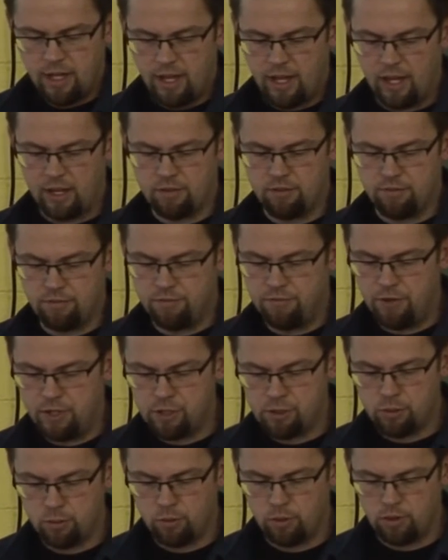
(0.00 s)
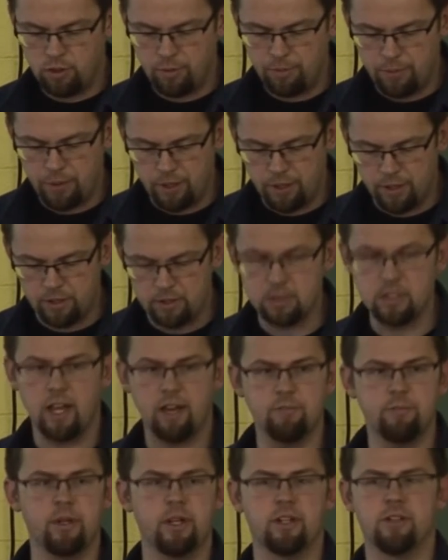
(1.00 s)
and visual appearance
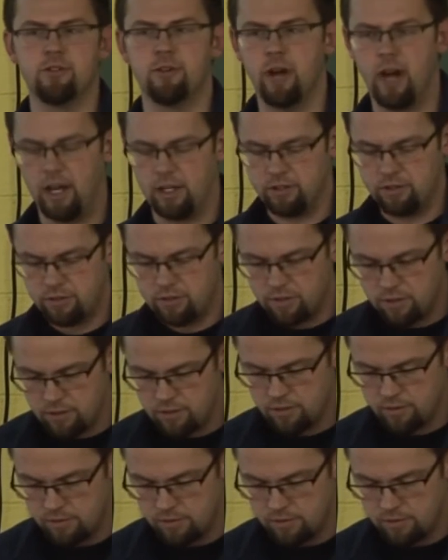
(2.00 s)
have been addressed.